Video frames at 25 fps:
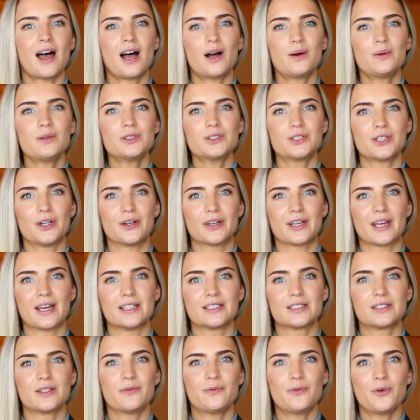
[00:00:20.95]
I will
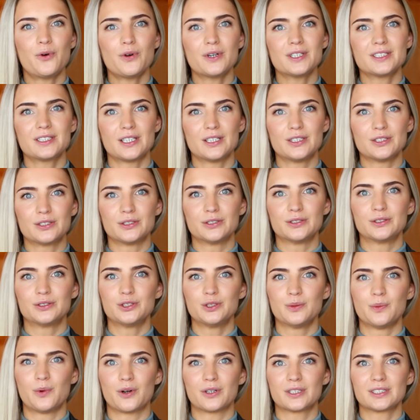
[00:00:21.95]
showcase the four essential
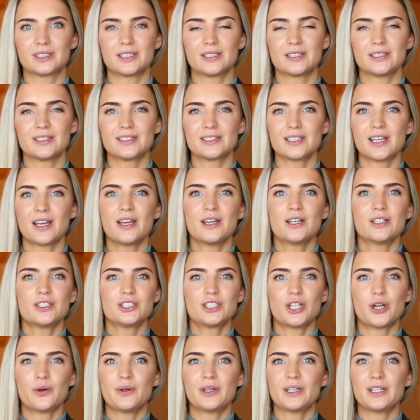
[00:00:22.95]
toolboxes,
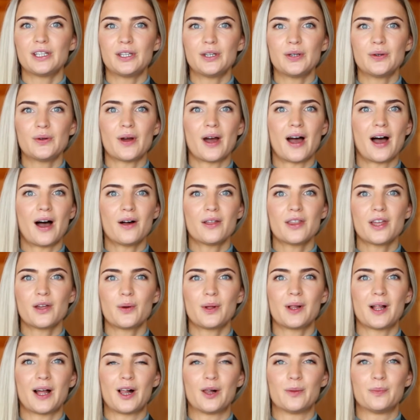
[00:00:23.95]
showing you how they
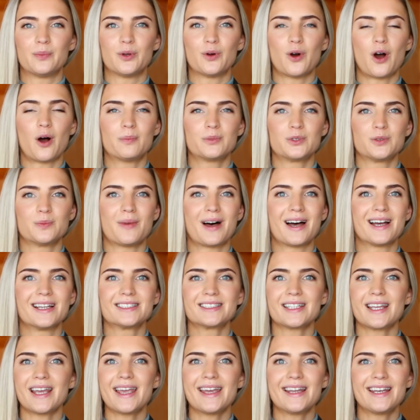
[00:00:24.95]
will help you
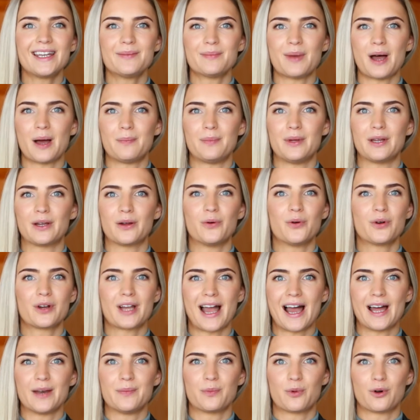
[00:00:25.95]
optimize any mapping or
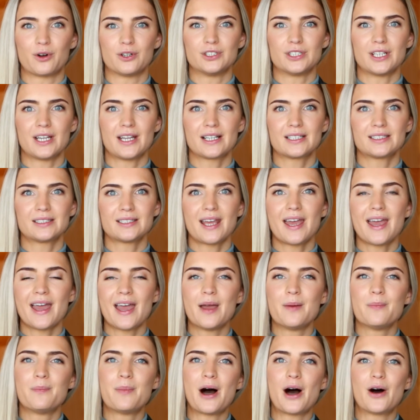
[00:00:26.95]
C A D projects,
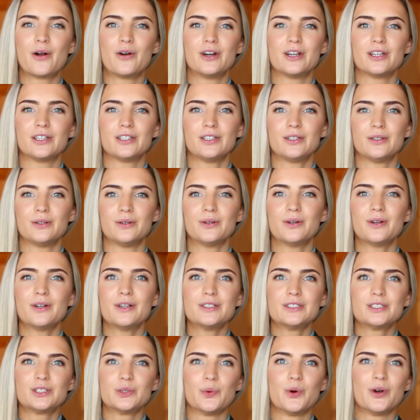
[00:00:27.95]
empowering you
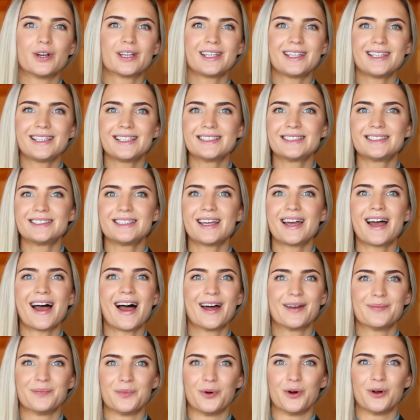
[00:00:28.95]
to work easier
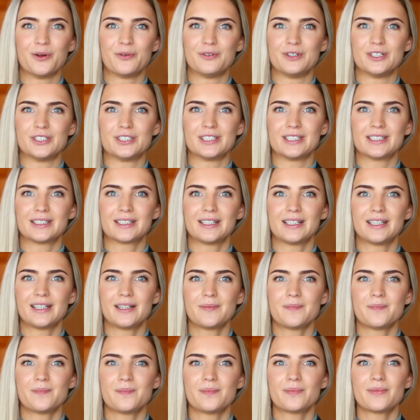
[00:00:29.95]
and more
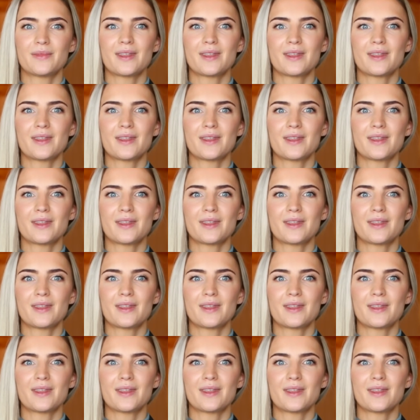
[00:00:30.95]
efficiently.